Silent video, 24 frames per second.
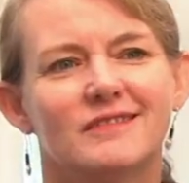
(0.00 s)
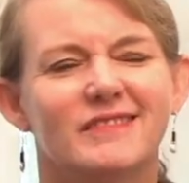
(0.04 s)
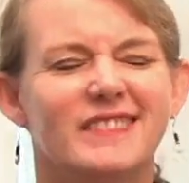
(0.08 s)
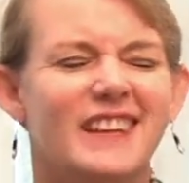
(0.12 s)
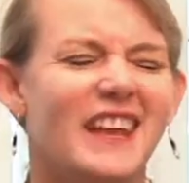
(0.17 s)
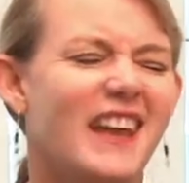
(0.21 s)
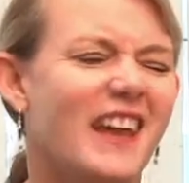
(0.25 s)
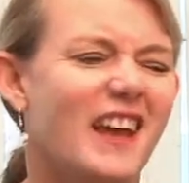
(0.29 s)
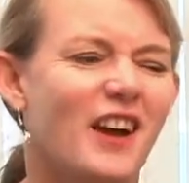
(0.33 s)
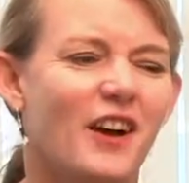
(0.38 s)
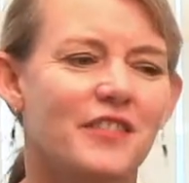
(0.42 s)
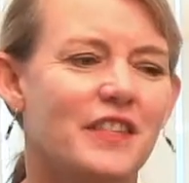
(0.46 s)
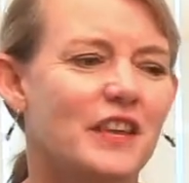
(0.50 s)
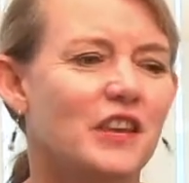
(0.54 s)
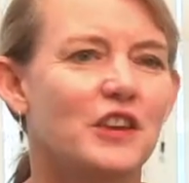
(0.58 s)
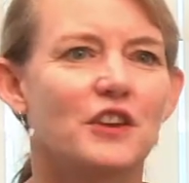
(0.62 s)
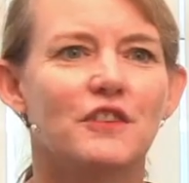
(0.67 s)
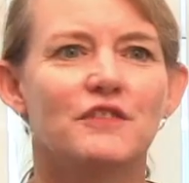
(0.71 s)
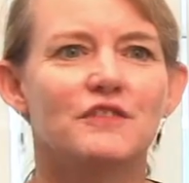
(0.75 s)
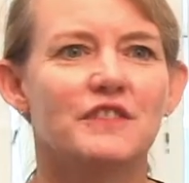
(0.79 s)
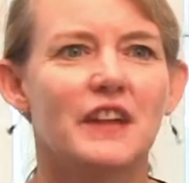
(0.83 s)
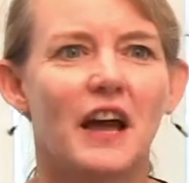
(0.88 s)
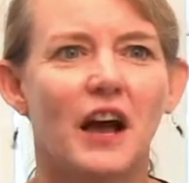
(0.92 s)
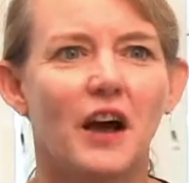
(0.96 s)
Yeah, I think
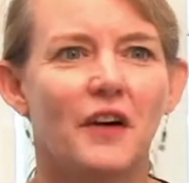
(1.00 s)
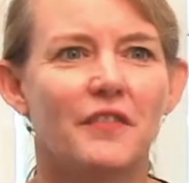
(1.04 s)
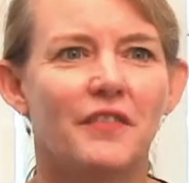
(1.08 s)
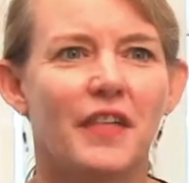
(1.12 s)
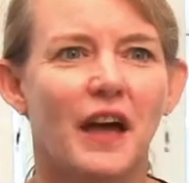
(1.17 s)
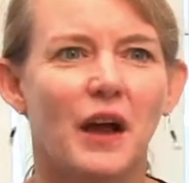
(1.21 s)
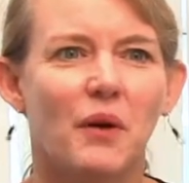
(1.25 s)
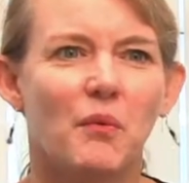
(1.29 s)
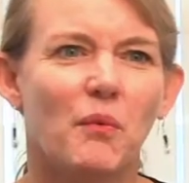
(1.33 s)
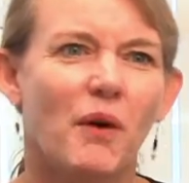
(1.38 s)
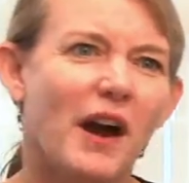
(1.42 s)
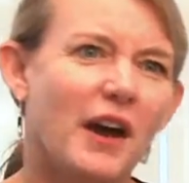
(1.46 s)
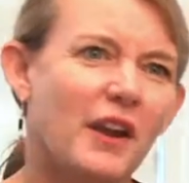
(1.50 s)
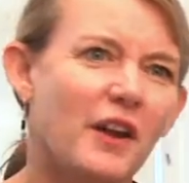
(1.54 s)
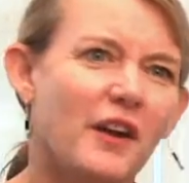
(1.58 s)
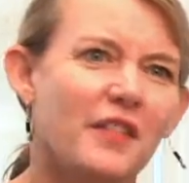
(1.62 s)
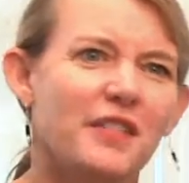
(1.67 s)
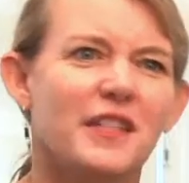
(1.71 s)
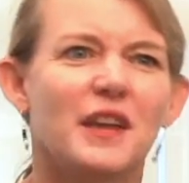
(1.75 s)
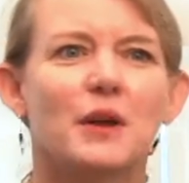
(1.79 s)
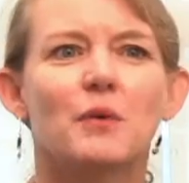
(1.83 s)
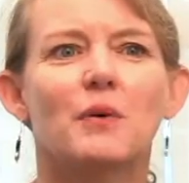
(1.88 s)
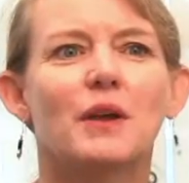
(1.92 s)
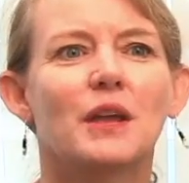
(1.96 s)
you've nailed that one. I
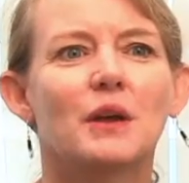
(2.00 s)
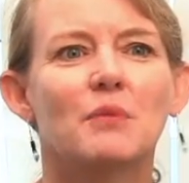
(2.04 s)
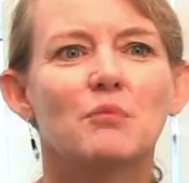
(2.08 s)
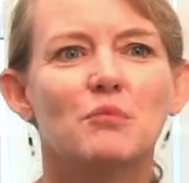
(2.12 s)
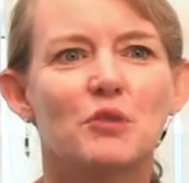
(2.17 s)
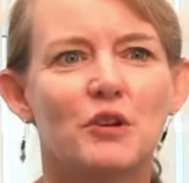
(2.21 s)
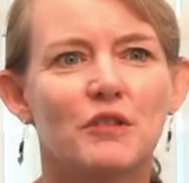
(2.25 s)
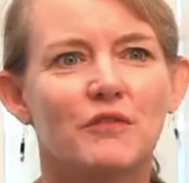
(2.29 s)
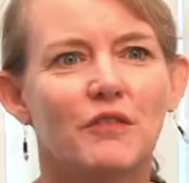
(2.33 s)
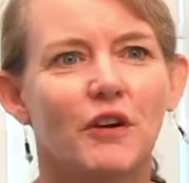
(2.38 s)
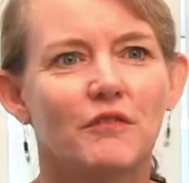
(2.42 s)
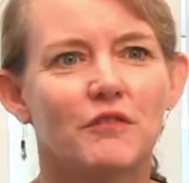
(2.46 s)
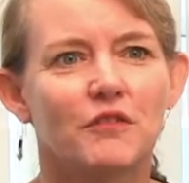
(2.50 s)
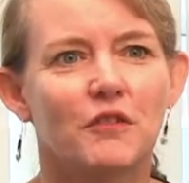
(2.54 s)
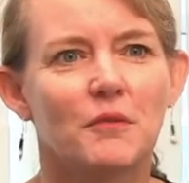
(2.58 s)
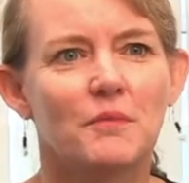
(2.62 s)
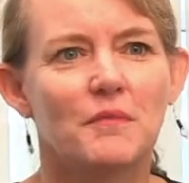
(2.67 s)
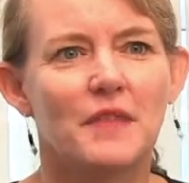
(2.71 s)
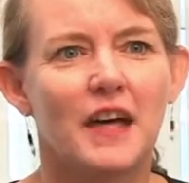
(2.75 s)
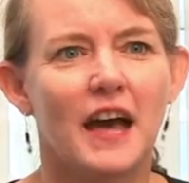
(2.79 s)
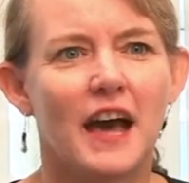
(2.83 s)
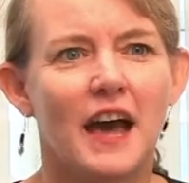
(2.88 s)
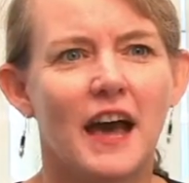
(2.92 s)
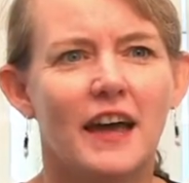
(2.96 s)
think we can move on
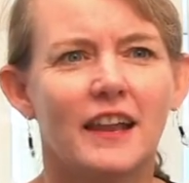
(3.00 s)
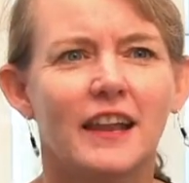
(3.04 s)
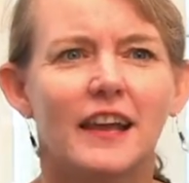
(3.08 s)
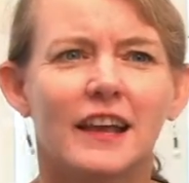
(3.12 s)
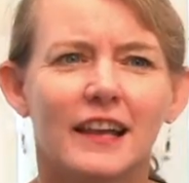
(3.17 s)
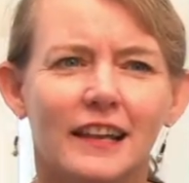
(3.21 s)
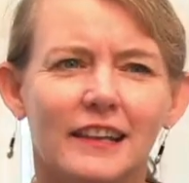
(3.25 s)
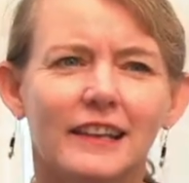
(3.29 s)
from that.